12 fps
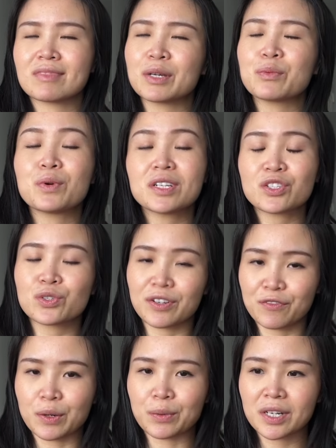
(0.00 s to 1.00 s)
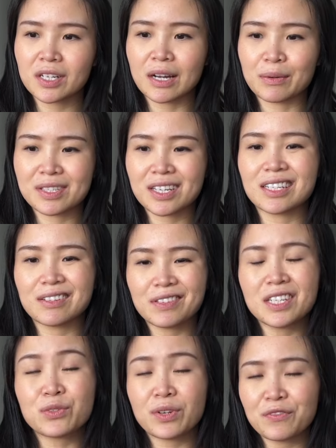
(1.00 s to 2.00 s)
it was straightforward. I would say
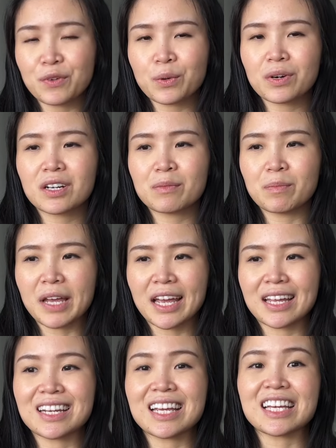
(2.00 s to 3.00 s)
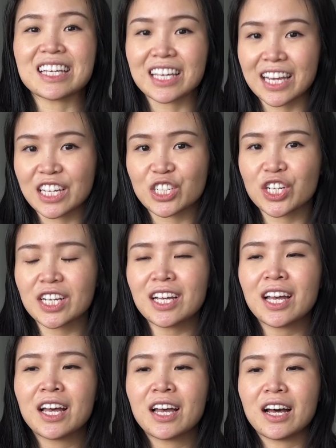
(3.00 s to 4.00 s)
definitely straightforward and engaging,
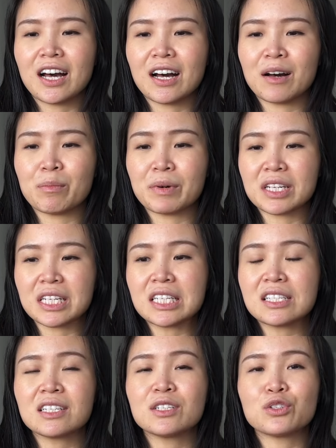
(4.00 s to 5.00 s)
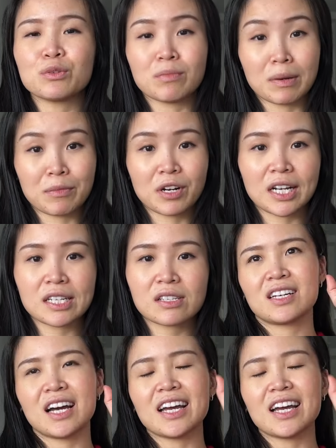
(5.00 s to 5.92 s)
but easy to memorize.